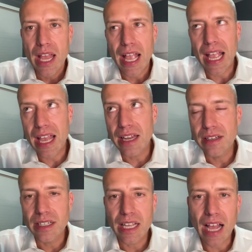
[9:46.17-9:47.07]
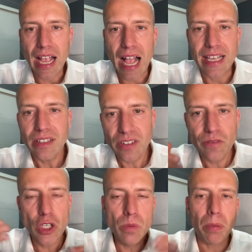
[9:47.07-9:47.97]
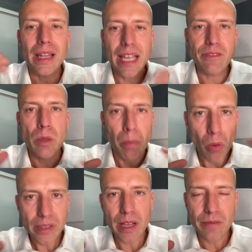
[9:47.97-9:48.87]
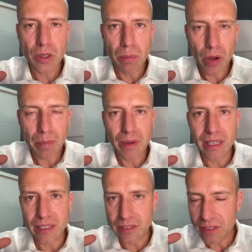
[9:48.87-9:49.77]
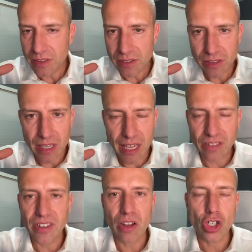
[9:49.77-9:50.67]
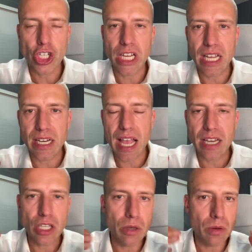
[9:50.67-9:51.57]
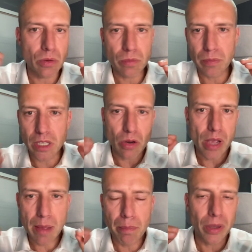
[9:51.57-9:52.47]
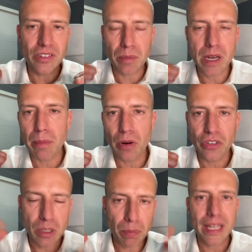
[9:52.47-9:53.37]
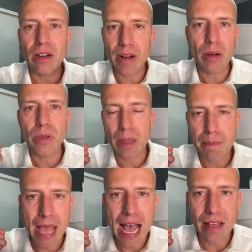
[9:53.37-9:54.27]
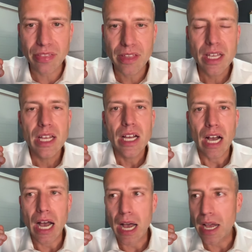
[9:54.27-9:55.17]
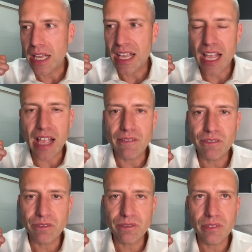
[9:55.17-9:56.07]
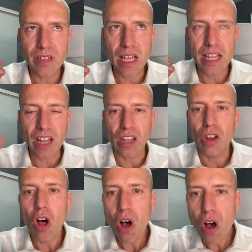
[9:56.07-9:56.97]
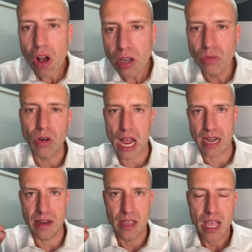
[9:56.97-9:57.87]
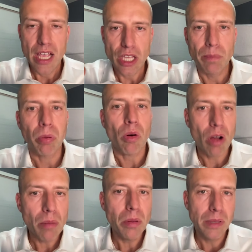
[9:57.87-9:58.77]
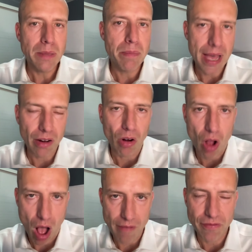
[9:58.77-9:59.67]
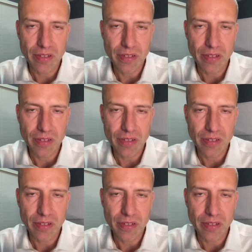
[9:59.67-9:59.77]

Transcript: And I guess if you put up a an Excel sheet and you input some numbers and you played around with the math, if in the long run, you're probably better off